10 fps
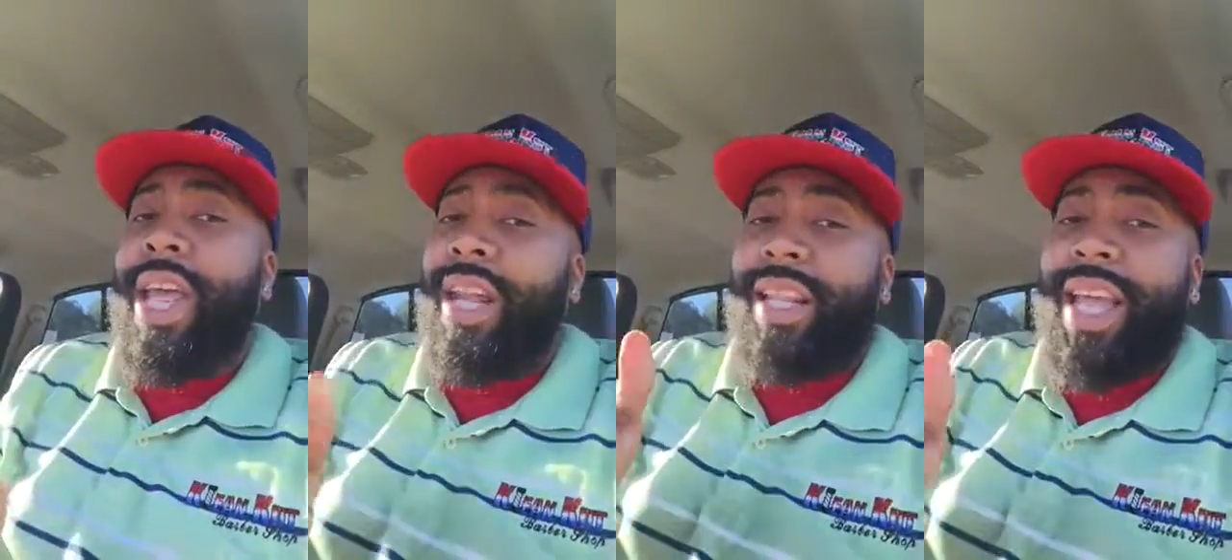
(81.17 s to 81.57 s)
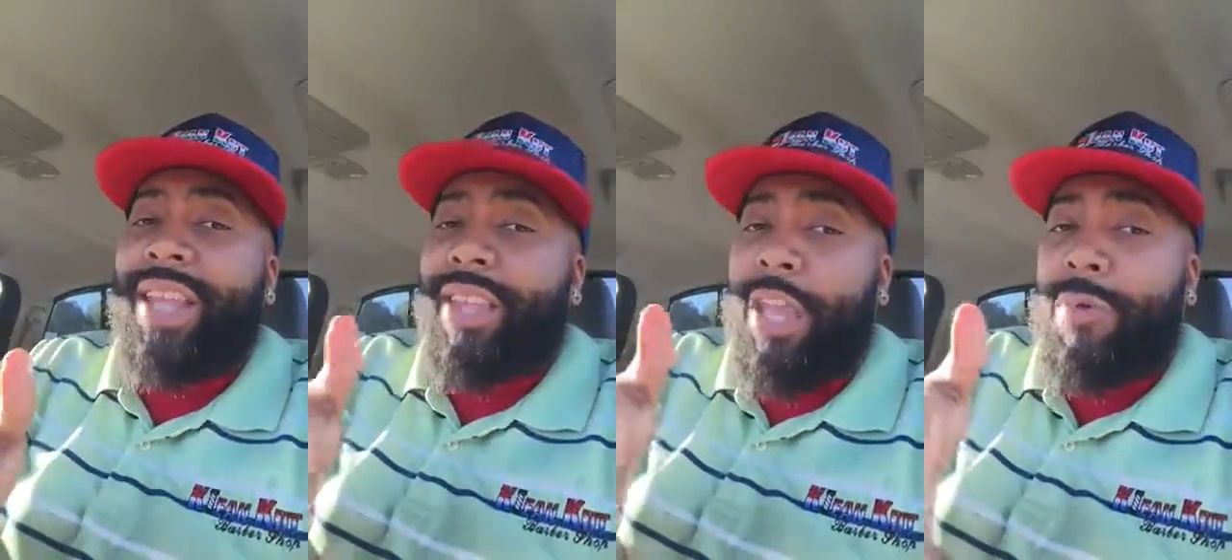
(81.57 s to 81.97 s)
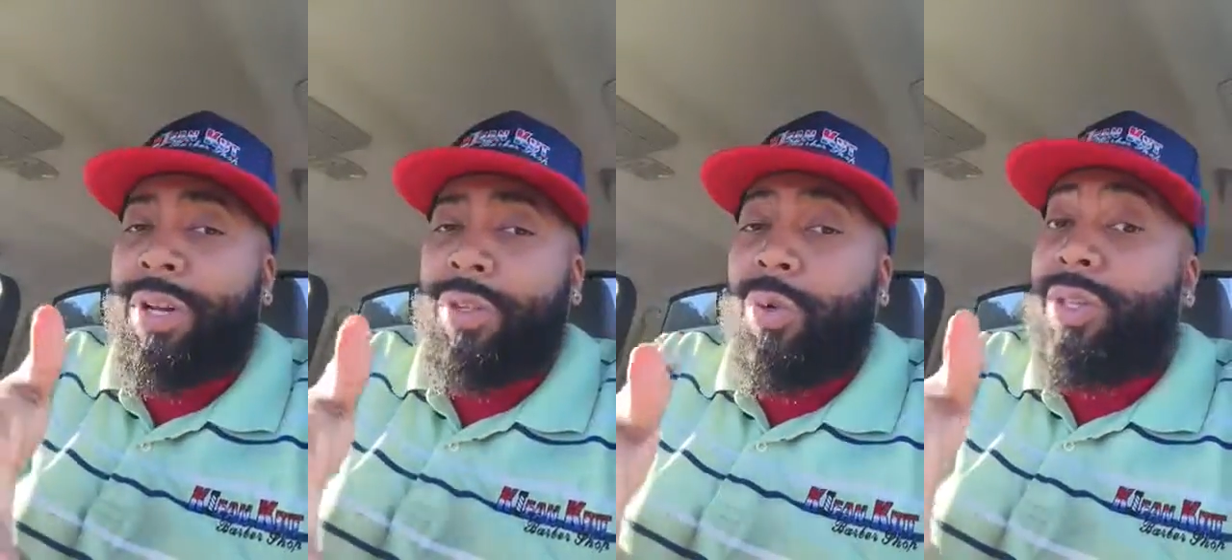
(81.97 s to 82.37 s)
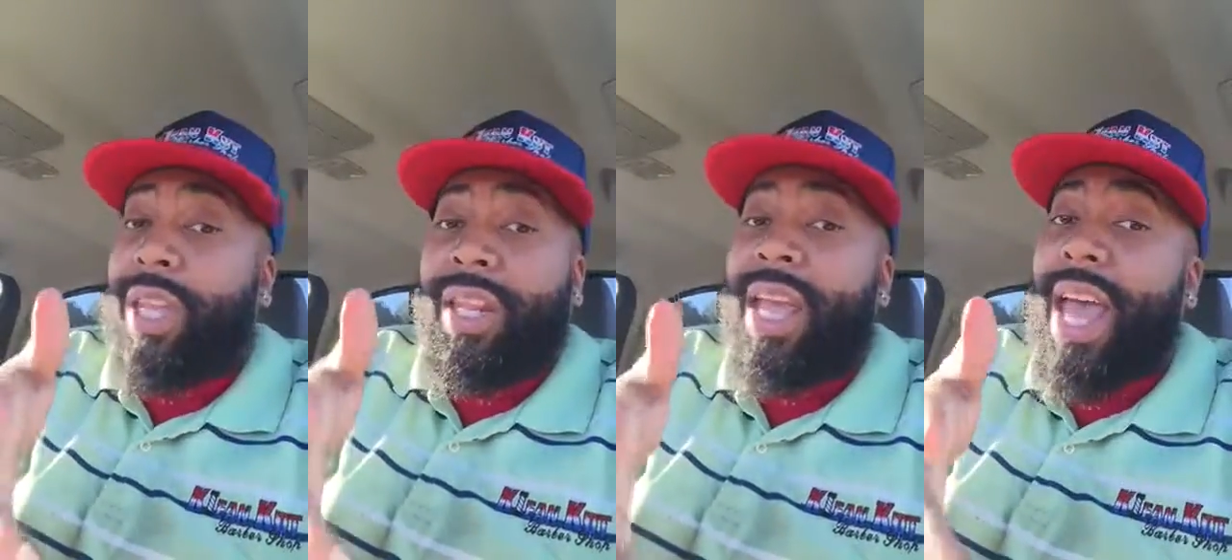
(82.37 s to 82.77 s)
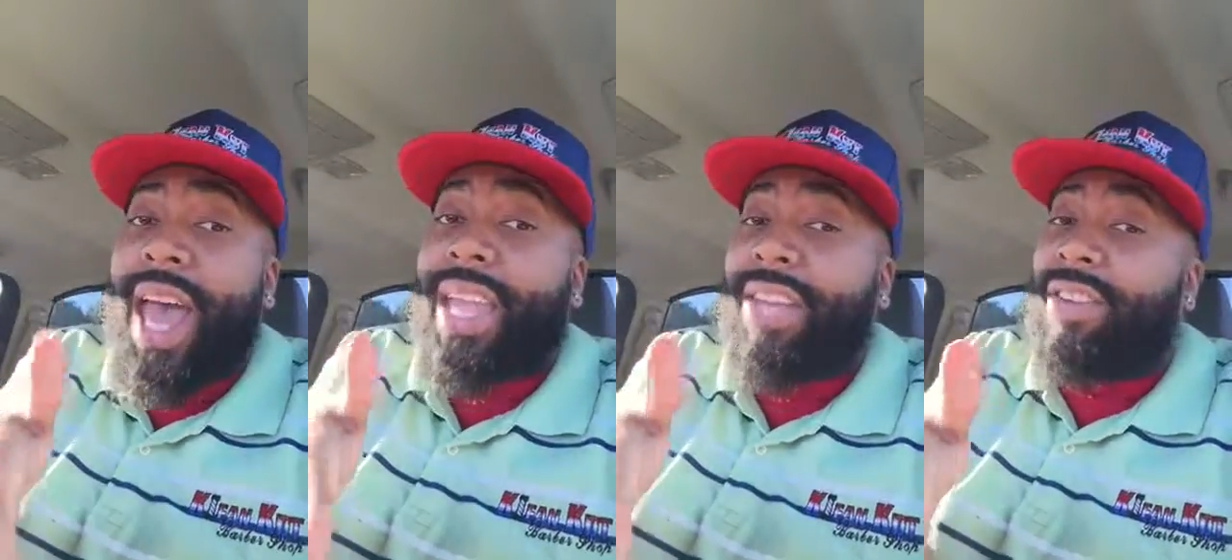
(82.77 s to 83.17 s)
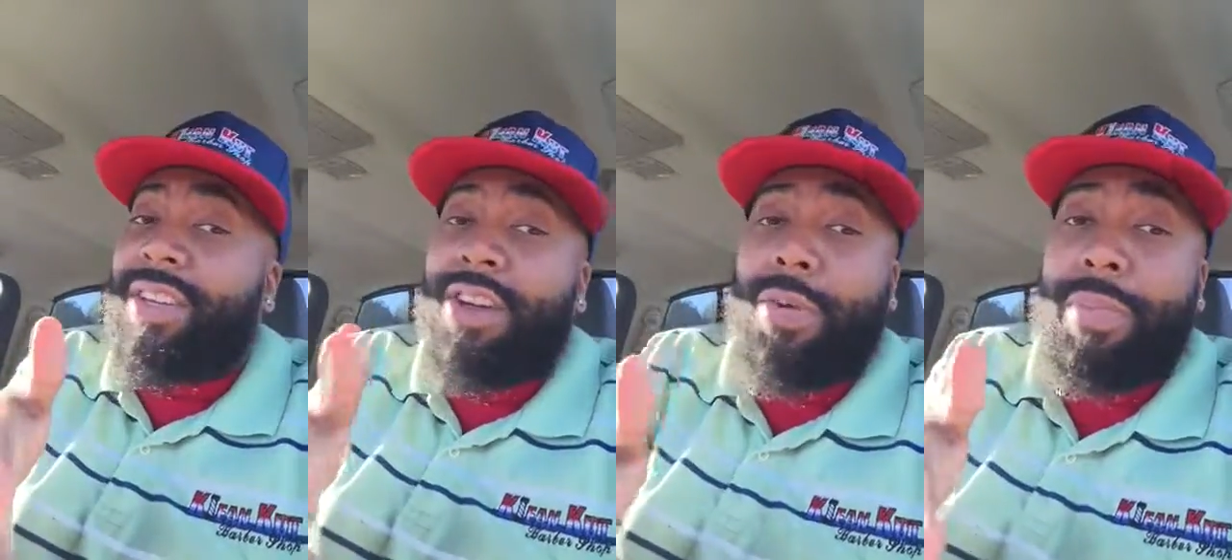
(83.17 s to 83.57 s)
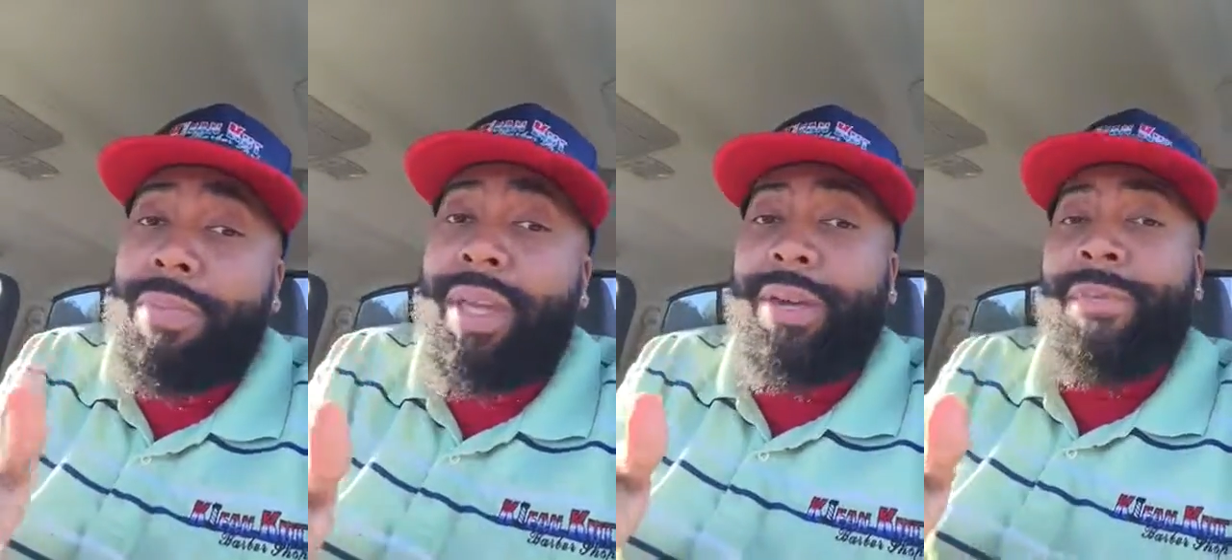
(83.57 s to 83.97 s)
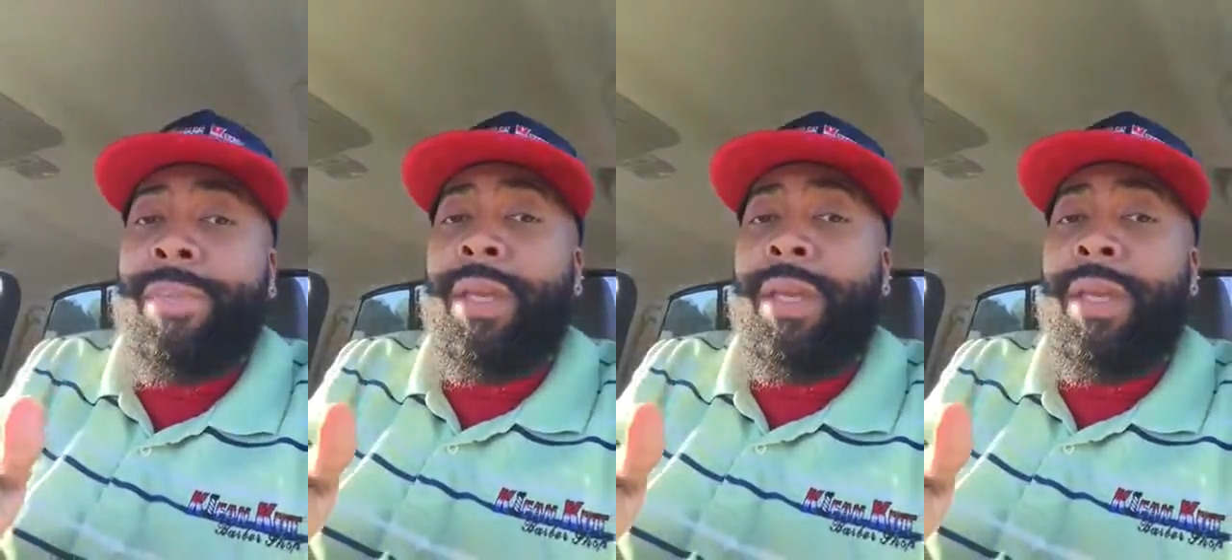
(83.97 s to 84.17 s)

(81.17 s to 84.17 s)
And the last thing you want to do is get in that hot kitchen and cook up a meal.